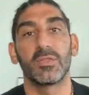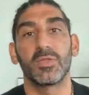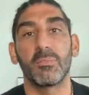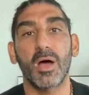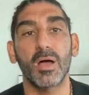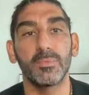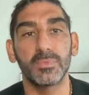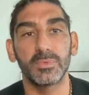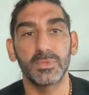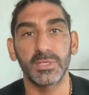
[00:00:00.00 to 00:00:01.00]
The
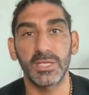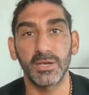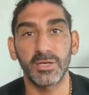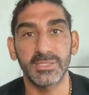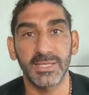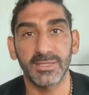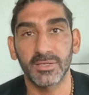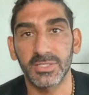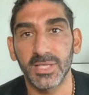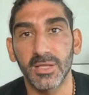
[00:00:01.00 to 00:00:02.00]
mom hears that
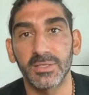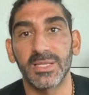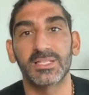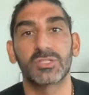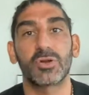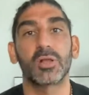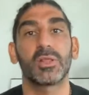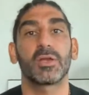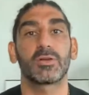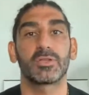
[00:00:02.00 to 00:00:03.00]
their son is
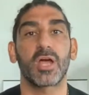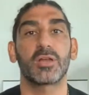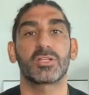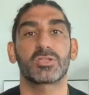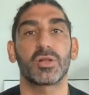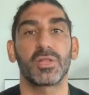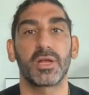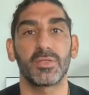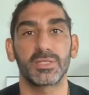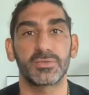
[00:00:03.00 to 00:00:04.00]
struggling or daughter struggling
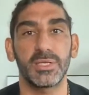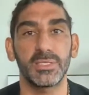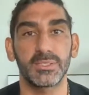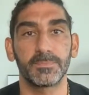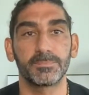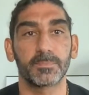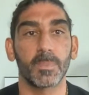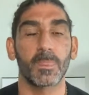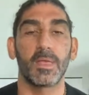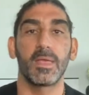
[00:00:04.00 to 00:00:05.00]
on the streets,
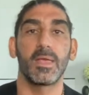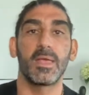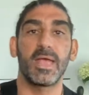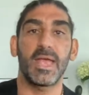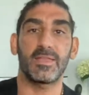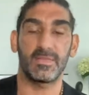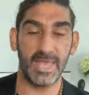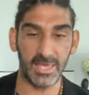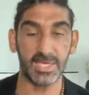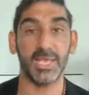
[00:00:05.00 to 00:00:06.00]
and
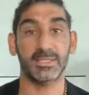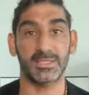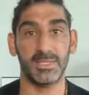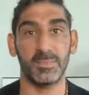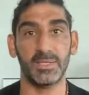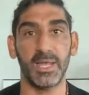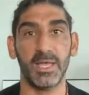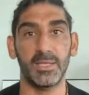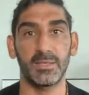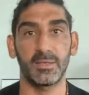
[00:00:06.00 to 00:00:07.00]
they can't sleep at
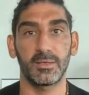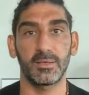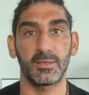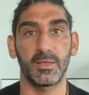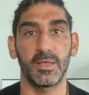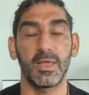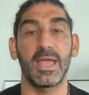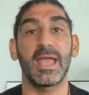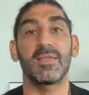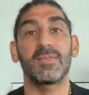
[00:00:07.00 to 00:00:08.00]
night.
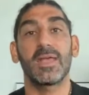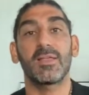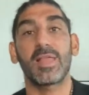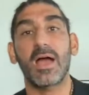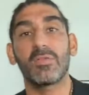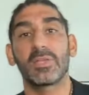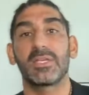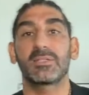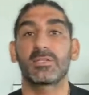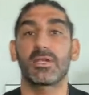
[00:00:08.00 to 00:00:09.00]
And they allow the
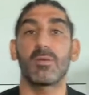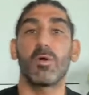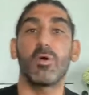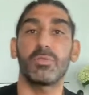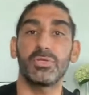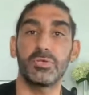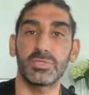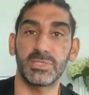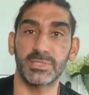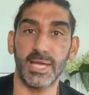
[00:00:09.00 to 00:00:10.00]
kid to come home and
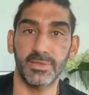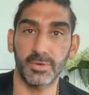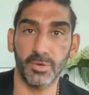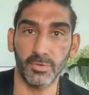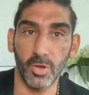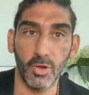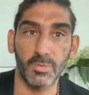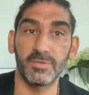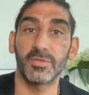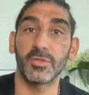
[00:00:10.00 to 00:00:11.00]
use inside their own
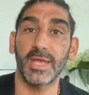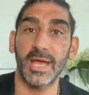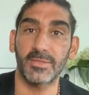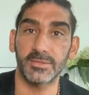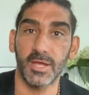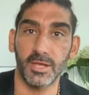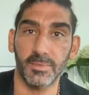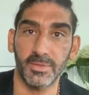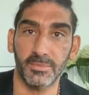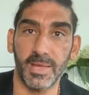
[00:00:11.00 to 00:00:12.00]
home, even though they had to talk
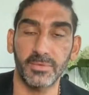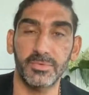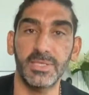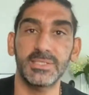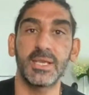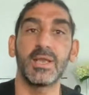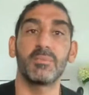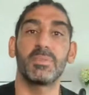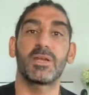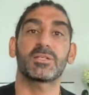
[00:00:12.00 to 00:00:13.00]
about the boundaries,
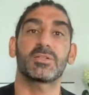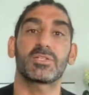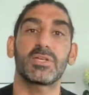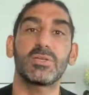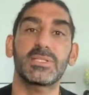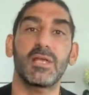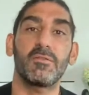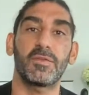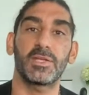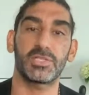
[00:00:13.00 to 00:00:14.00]
because they're so
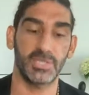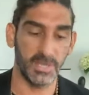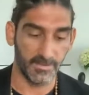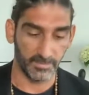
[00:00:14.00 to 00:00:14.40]
selfish